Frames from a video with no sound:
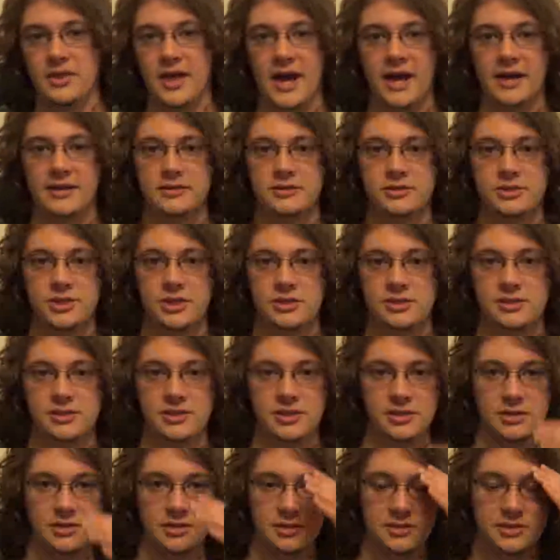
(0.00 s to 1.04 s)
that just
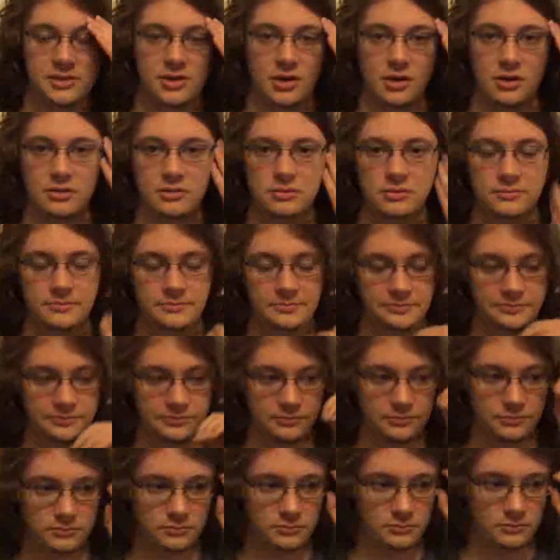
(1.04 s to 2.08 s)
to start
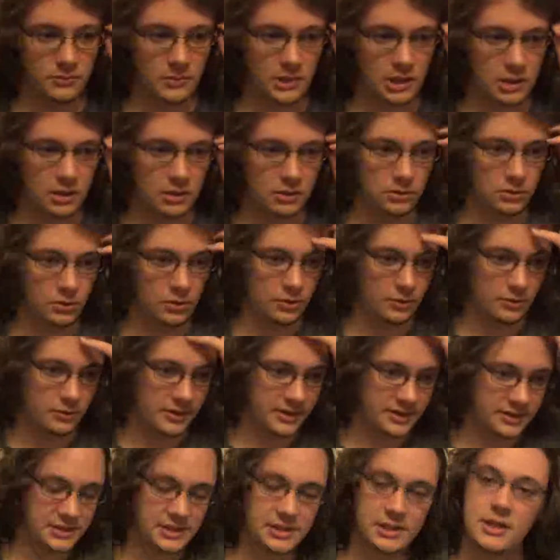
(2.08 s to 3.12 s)
Lord of the
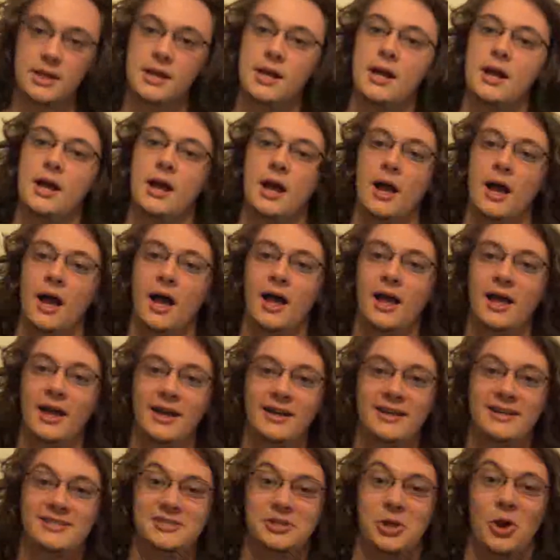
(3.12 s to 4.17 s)
Rings,
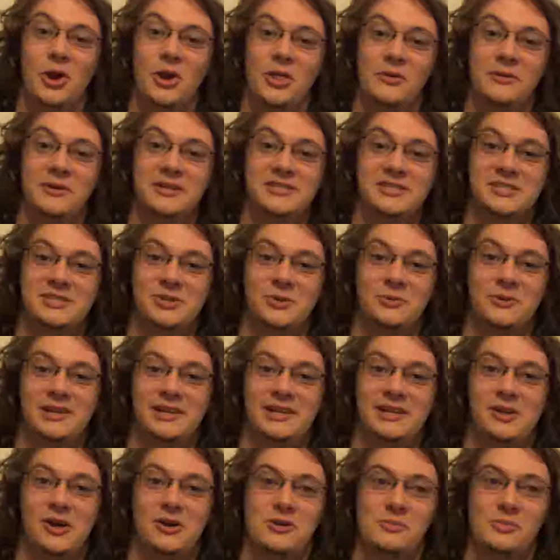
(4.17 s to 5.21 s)
because Lord of the Rings is a
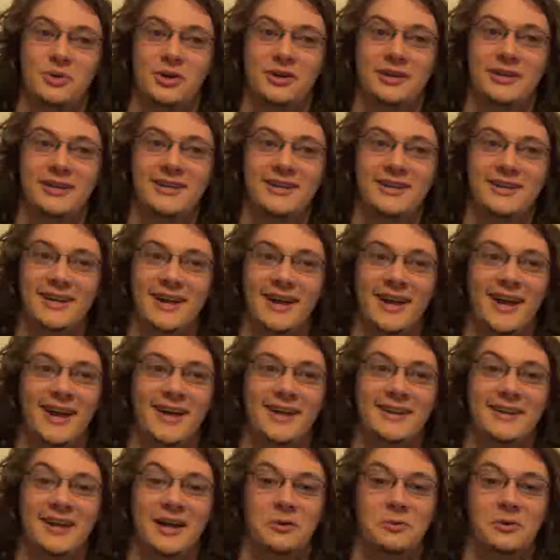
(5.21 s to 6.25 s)
really long book,
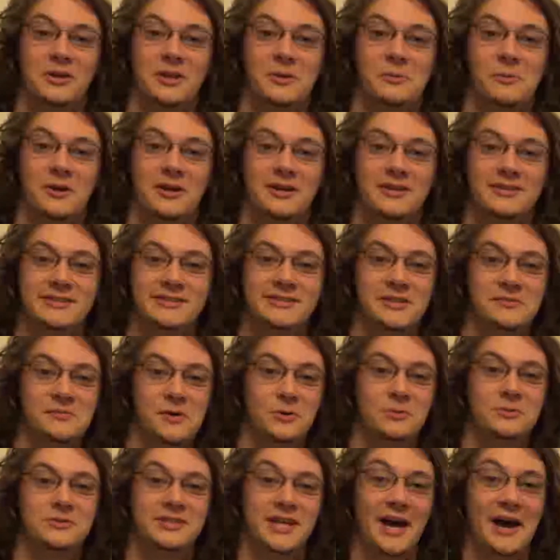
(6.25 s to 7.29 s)
and I really want to
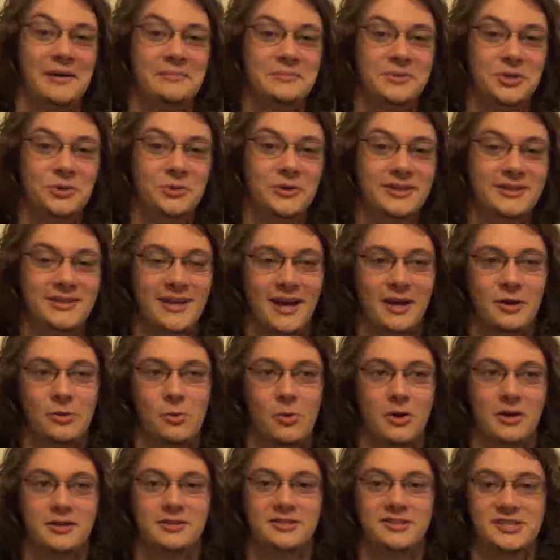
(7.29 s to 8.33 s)
devote time to it. I don't
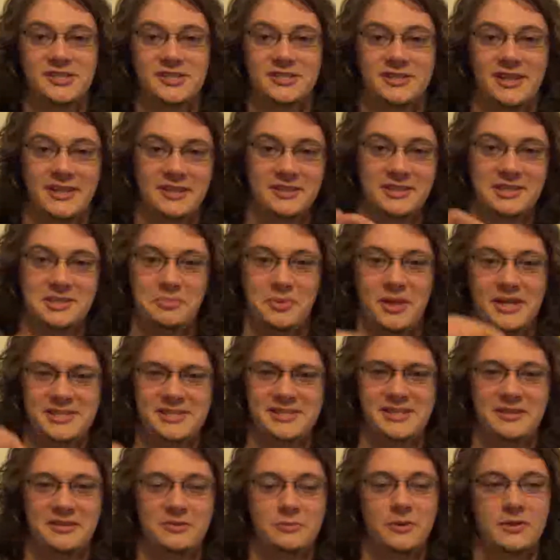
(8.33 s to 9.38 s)
want to just, like, splice
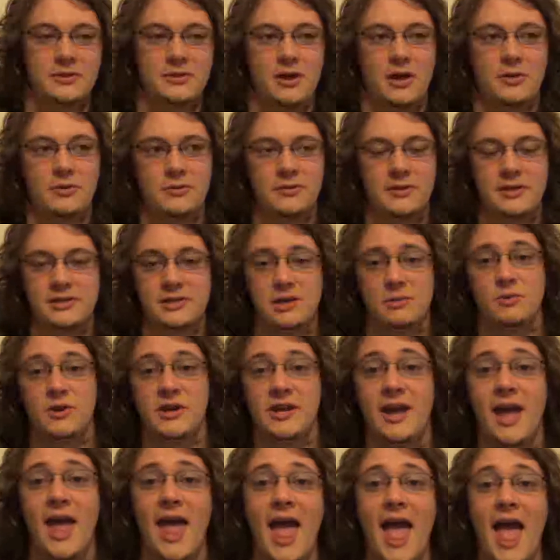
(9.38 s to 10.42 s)
it in with other things I'm reading.